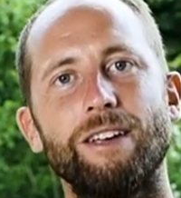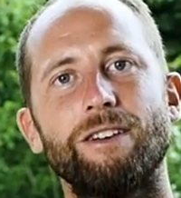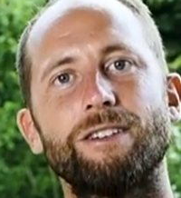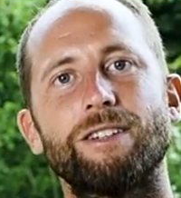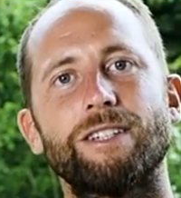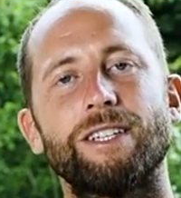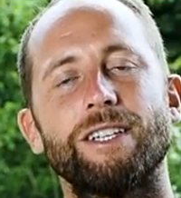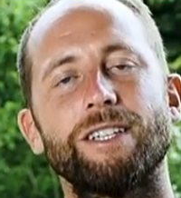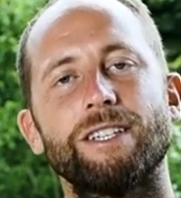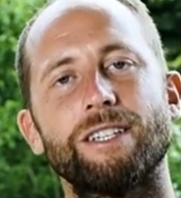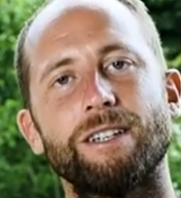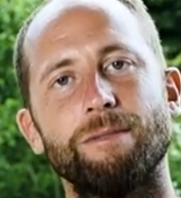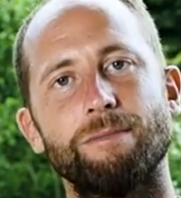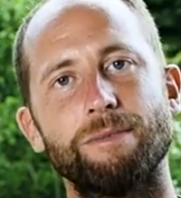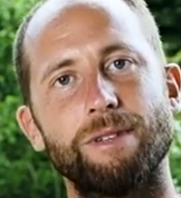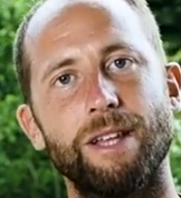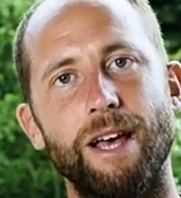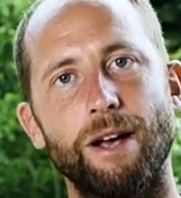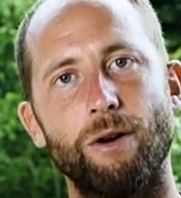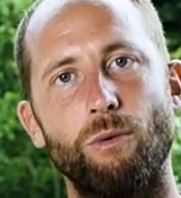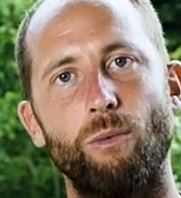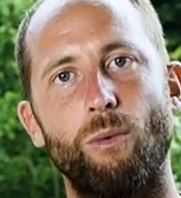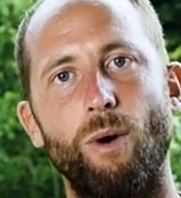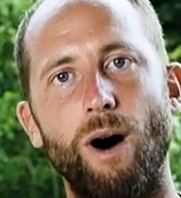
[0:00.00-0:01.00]
your systems
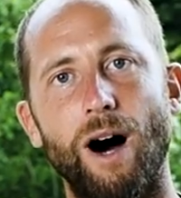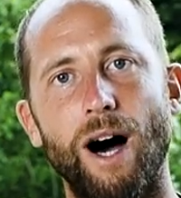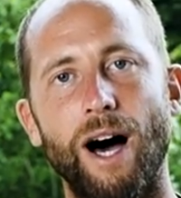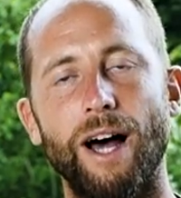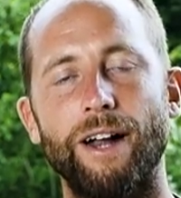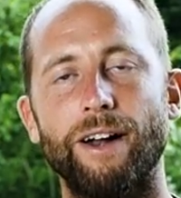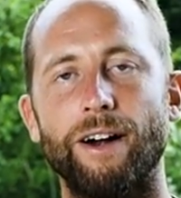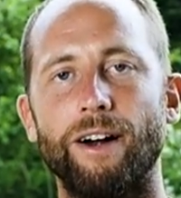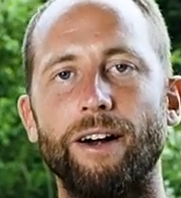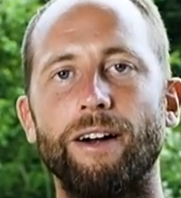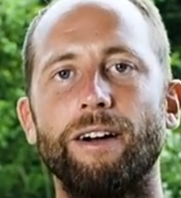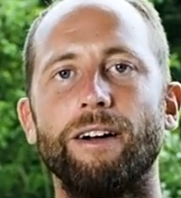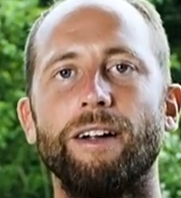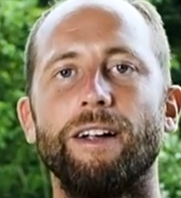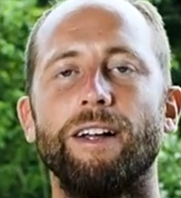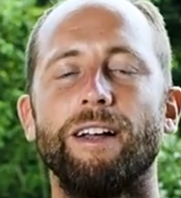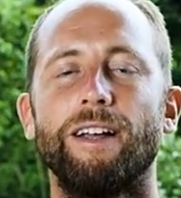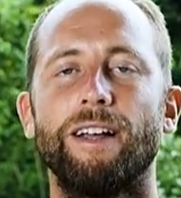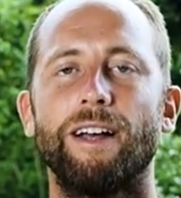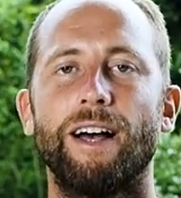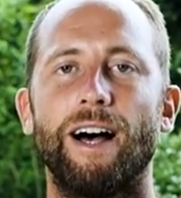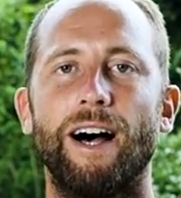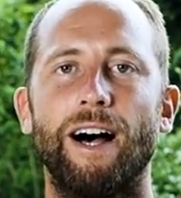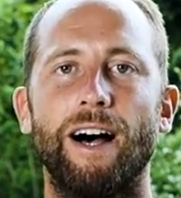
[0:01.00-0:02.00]
like water
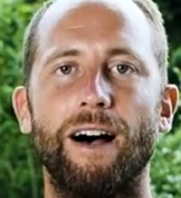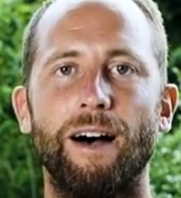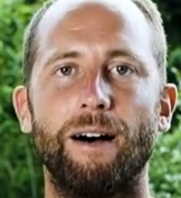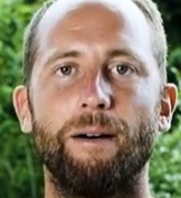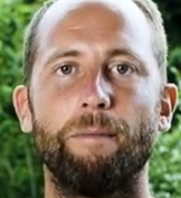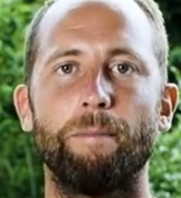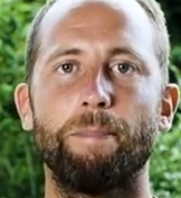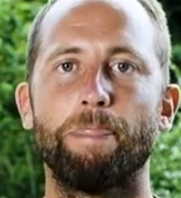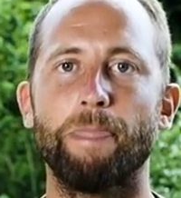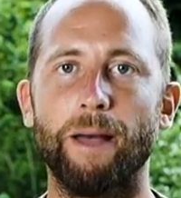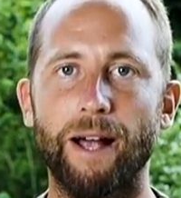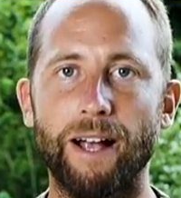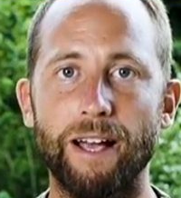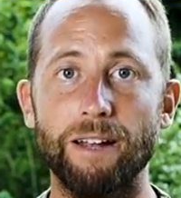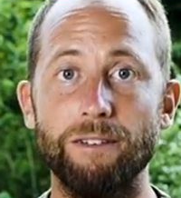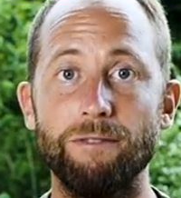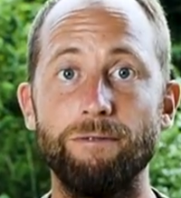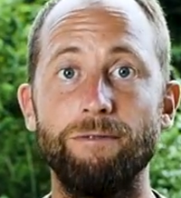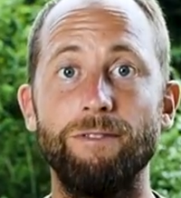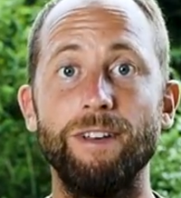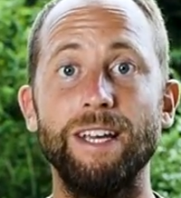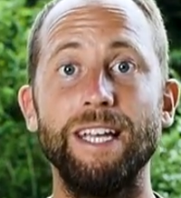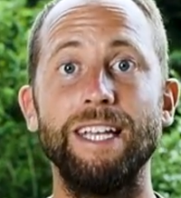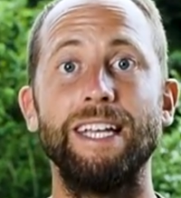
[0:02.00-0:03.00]
a
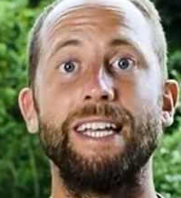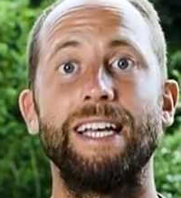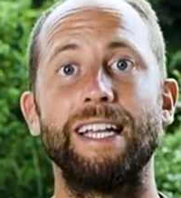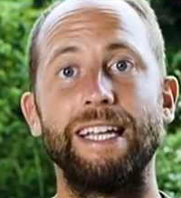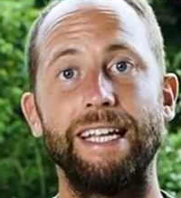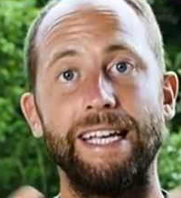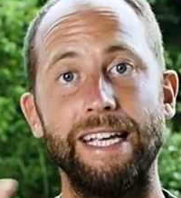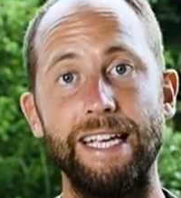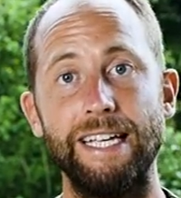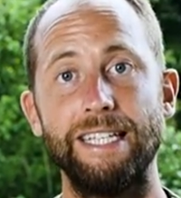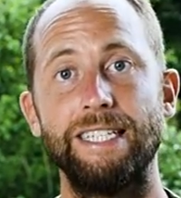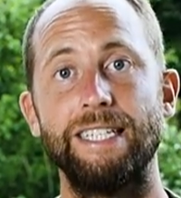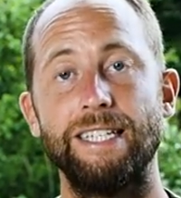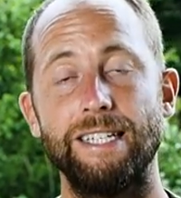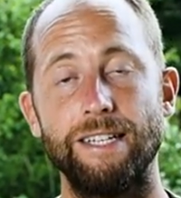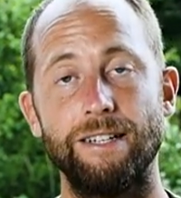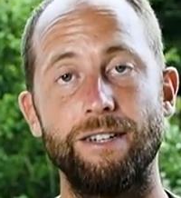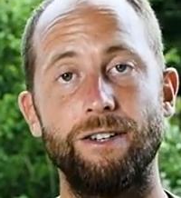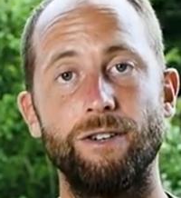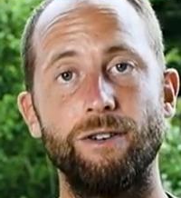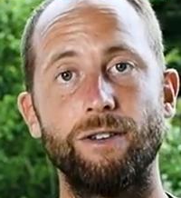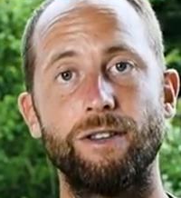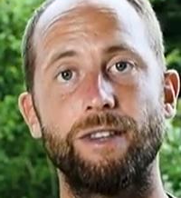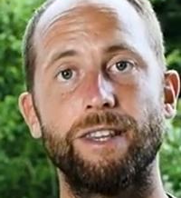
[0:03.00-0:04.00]
convenient, easy
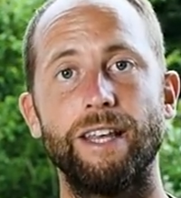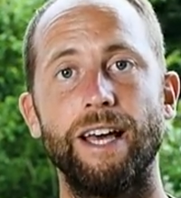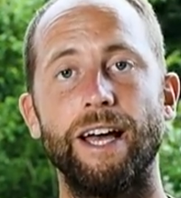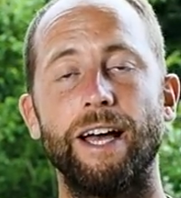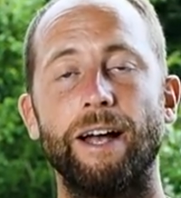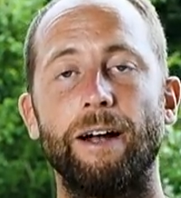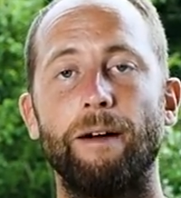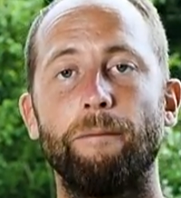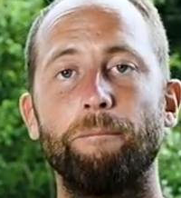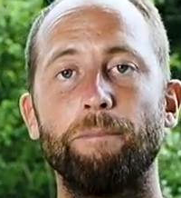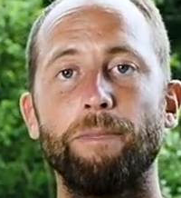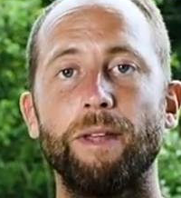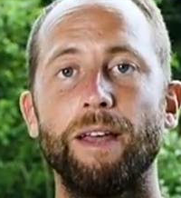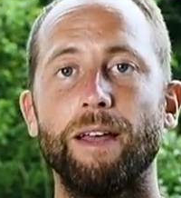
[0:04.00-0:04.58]
to do thing.